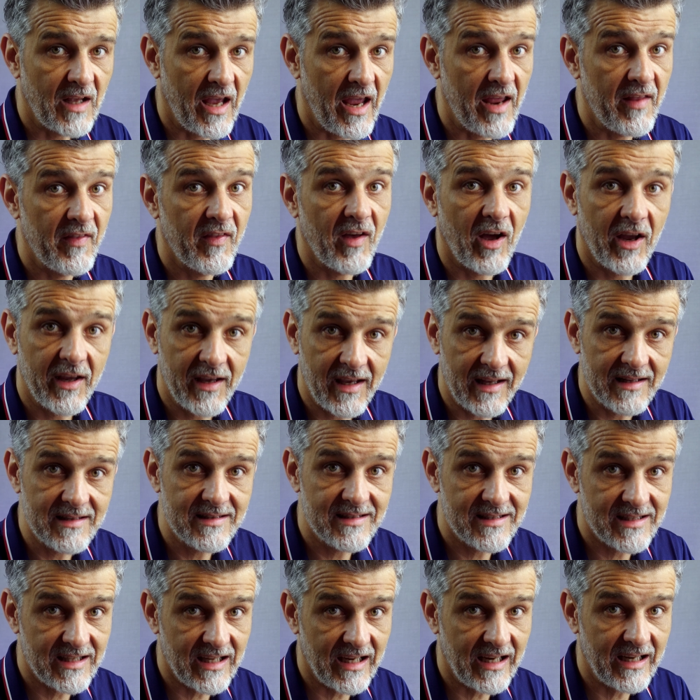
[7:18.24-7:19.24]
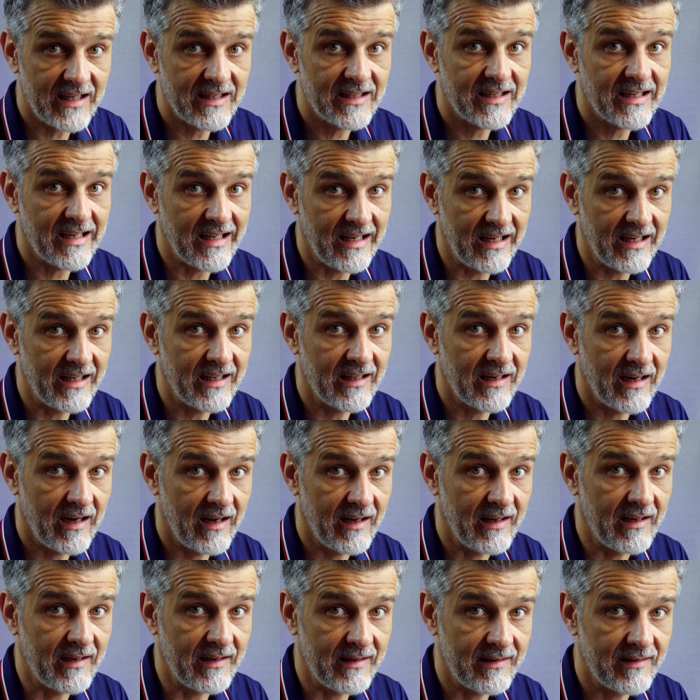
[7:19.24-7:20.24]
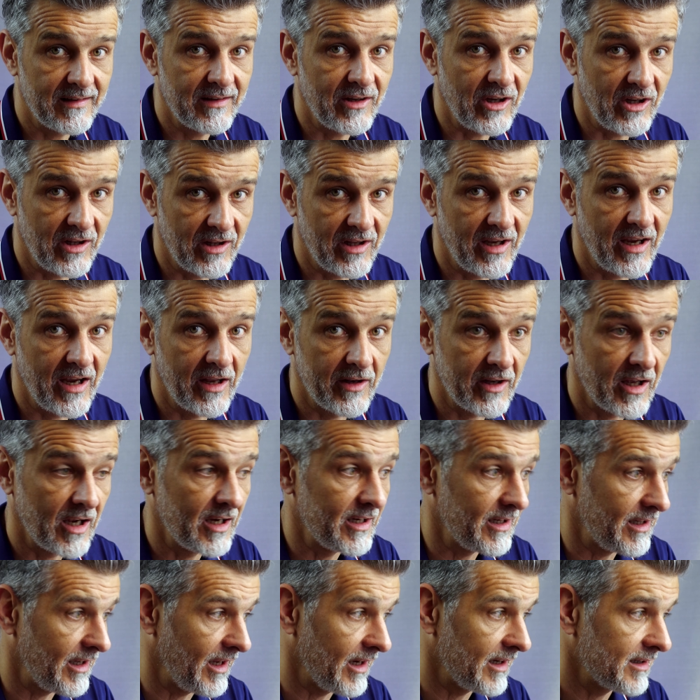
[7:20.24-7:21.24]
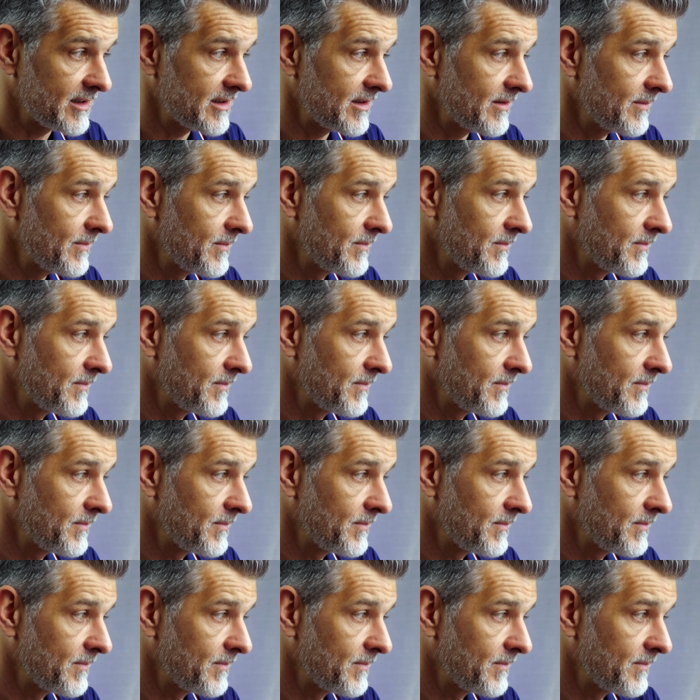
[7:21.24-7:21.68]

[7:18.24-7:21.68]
And I can see it clearly in the analytics.